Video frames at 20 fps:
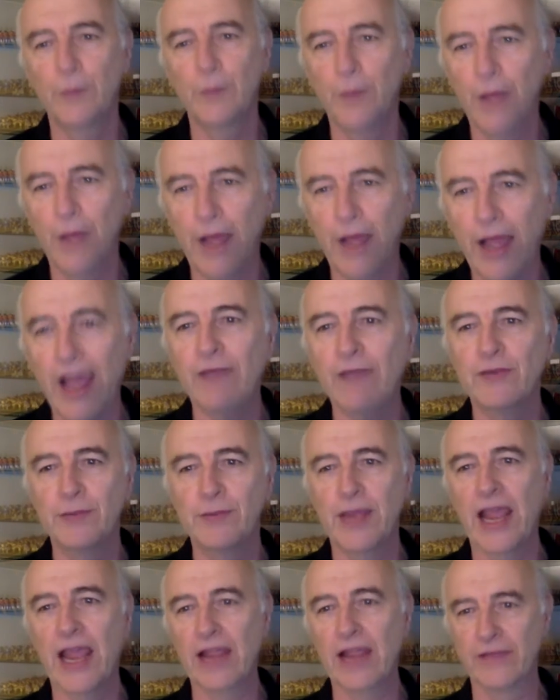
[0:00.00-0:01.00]
have to
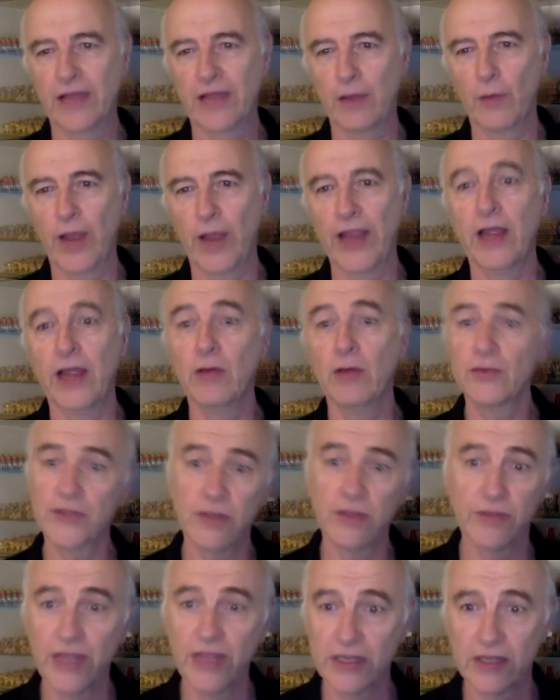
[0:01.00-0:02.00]
behave that way.
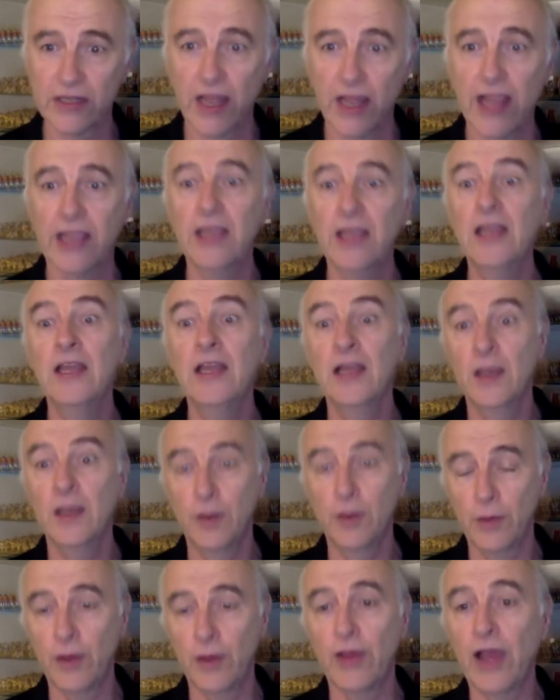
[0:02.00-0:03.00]
Also things like
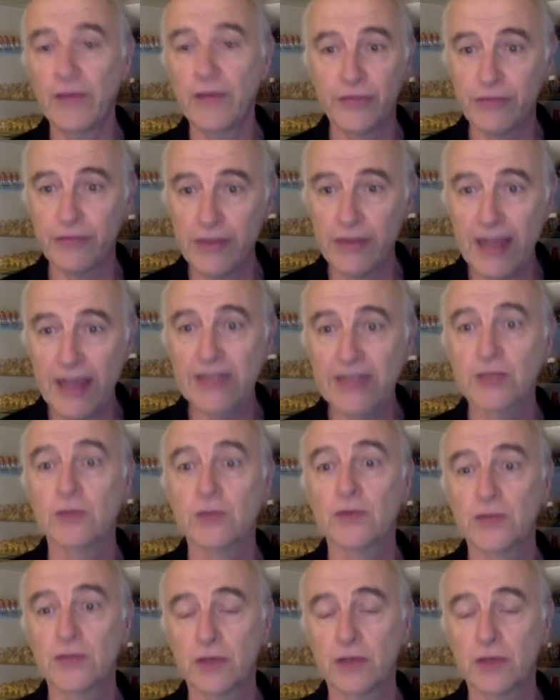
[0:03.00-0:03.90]
have 3 battles.